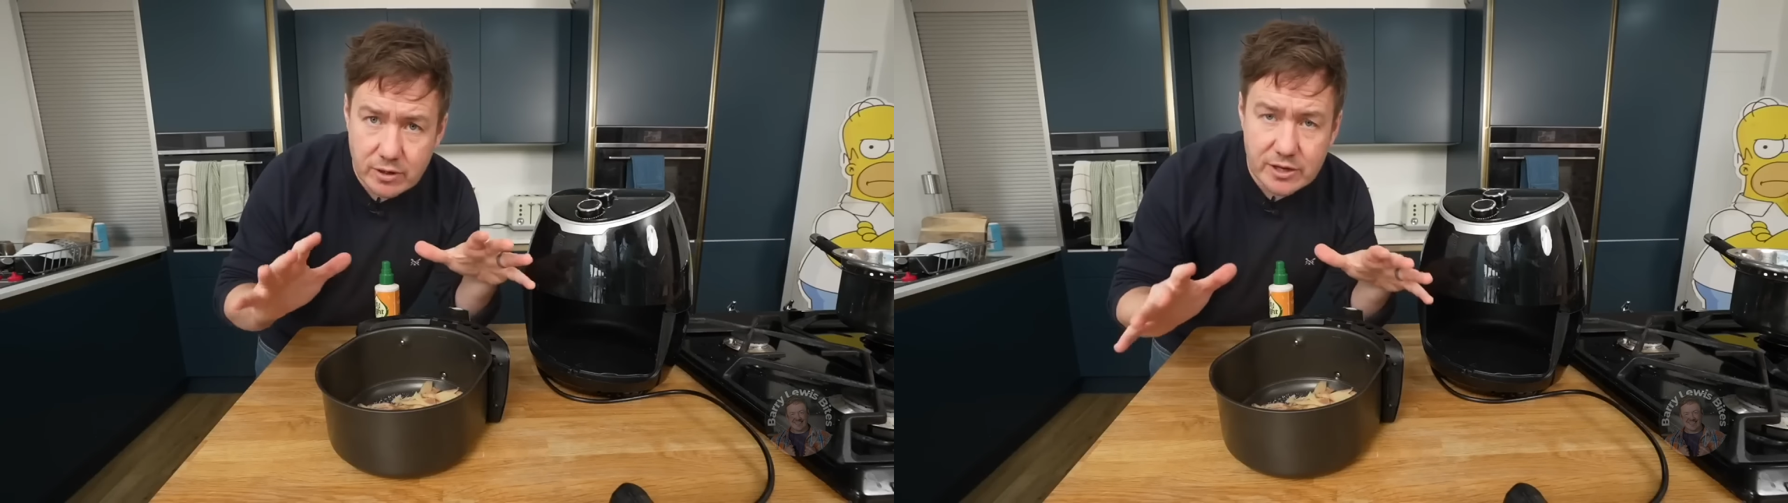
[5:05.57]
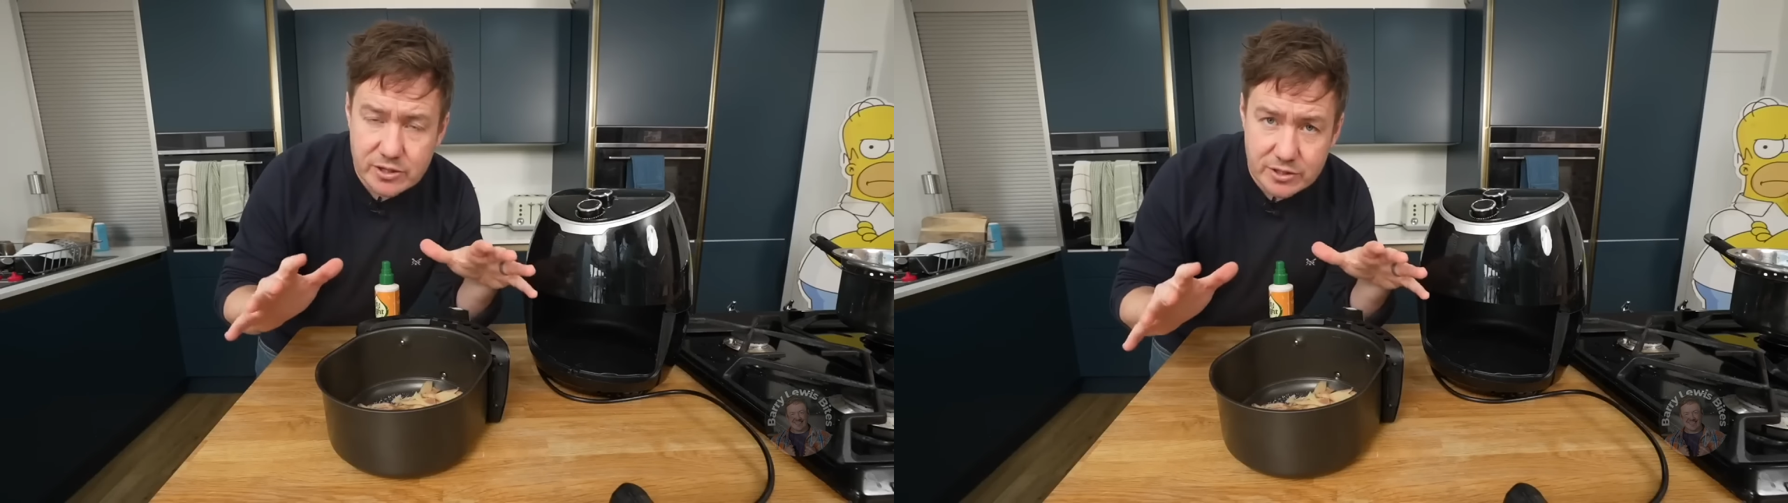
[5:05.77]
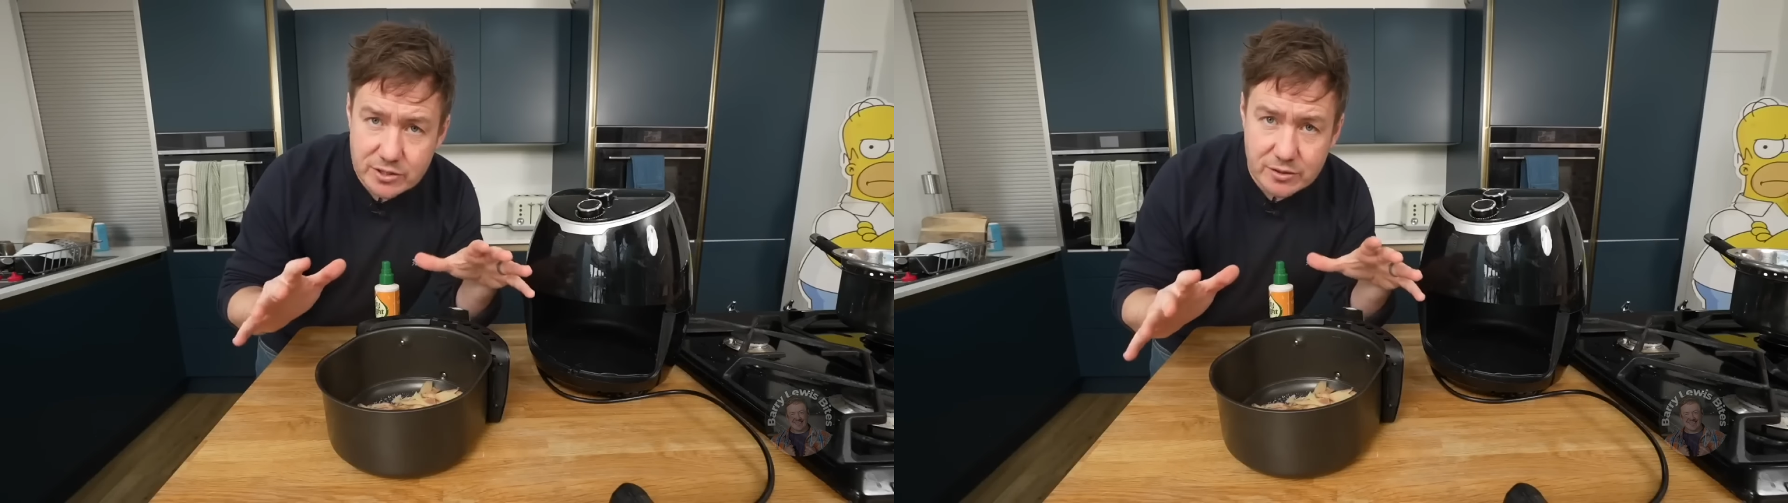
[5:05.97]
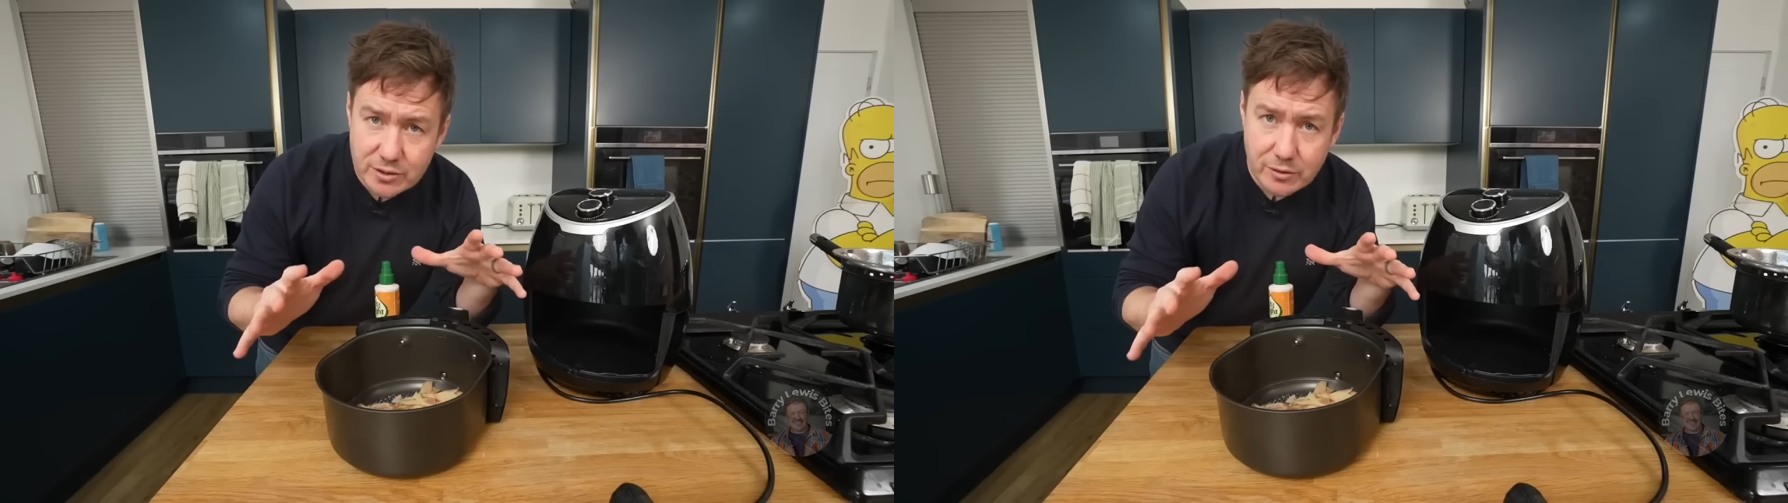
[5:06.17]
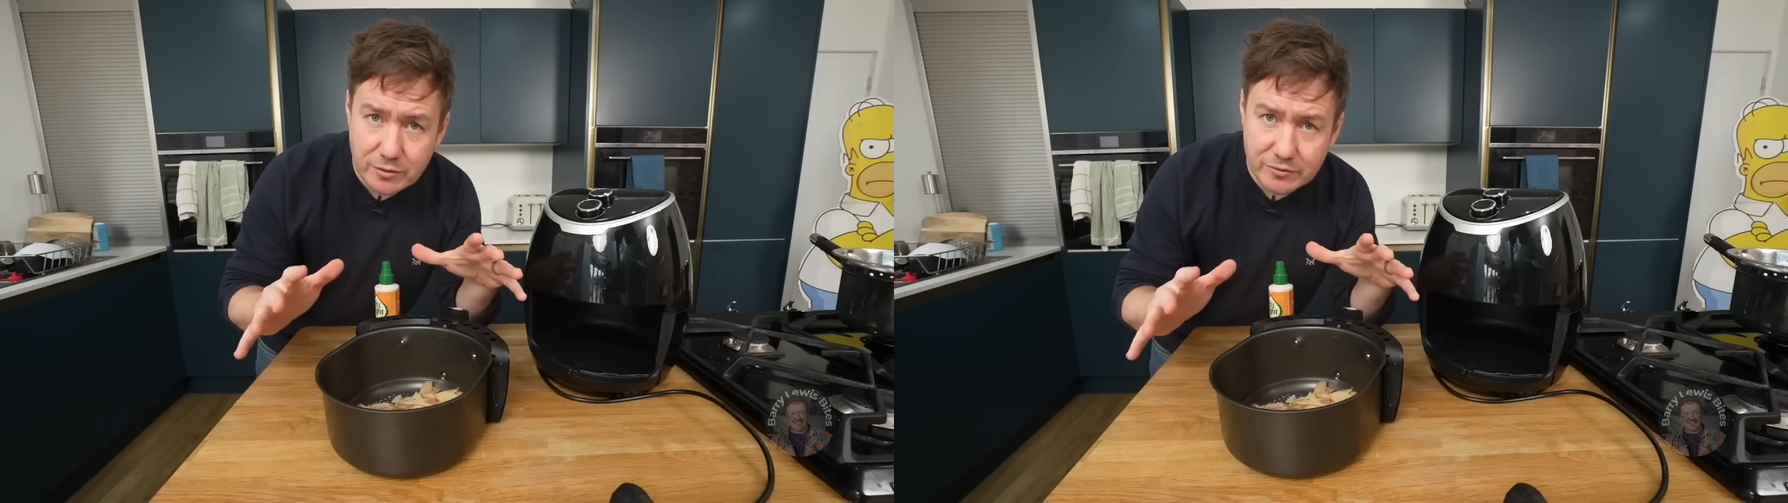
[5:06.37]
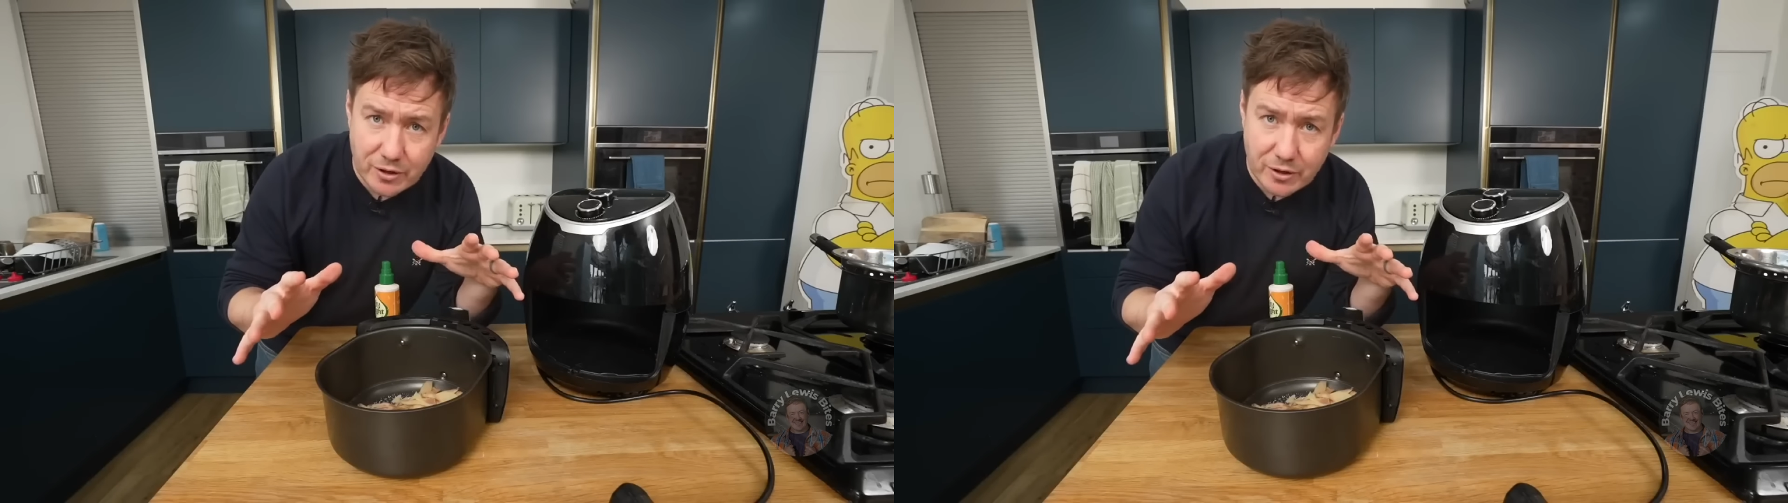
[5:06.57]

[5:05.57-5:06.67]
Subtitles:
relation to the long